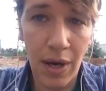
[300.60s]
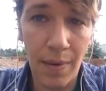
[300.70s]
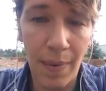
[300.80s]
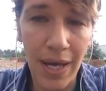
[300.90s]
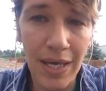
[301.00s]

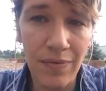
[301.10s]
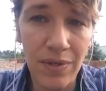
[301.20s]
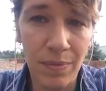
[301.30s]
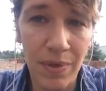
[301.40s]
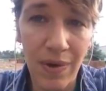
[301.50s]
I give
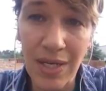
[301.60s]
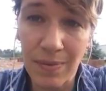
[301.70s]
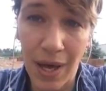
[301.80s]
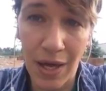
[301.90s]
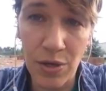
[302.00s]
some advice
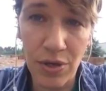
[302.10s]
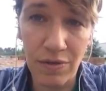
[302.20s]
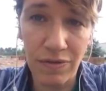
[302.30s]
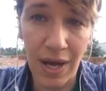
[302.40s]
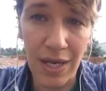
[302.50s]
about how you
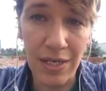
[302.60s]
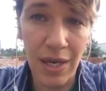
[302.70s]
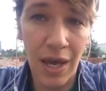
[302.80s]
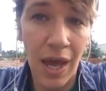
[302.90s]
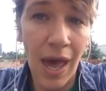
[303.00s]
can find
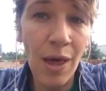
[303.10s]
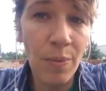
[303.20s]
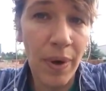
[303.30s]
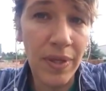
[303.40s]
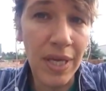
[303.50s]

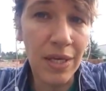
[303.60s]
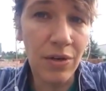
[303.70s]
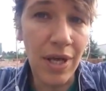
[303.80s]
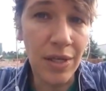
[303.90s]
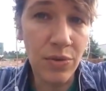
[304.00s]
help on the
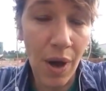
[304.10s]
internet.